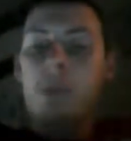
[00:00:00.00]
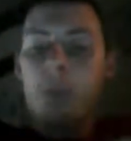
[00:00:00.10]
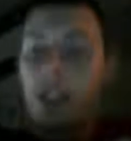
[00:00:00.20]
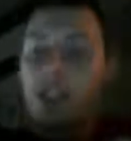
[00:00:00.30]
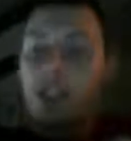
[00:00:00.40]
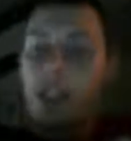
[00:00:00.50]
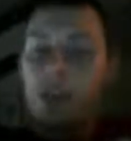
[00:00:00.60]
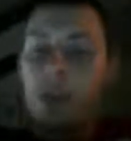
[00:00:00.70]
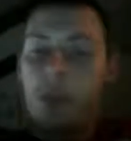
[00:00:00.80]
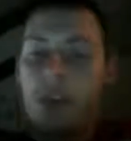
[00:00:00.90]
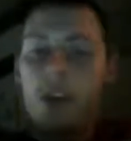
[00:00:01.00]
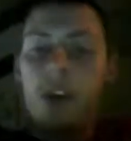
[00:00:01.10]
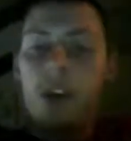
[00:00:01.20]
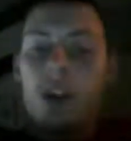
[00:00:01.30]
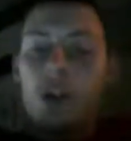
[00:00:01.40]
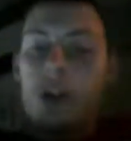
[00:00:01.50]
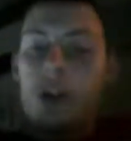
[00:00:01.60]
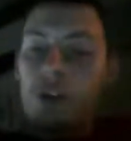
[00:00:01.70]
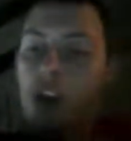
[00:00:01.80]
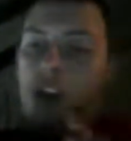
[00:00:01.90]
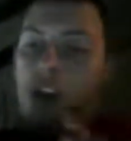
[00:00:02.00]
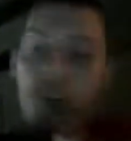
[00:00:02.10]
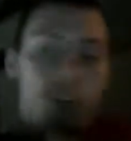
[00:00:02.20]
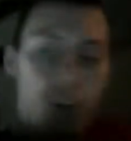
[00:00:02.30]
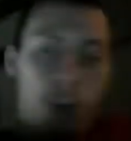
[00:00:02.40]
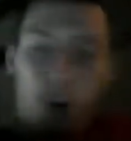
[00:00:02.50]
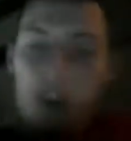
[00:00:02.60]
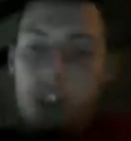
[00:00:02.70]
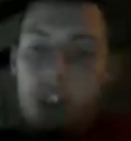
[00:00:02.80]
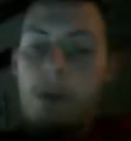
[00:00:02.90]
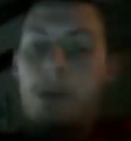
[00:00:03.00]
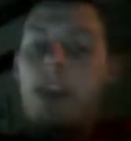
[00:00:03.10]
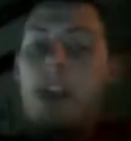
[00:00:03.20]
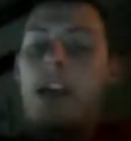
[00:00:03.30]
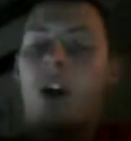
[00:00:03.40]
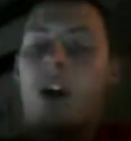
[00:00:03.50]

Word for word: Bengals got the win. Raiders Chargers, no question about that.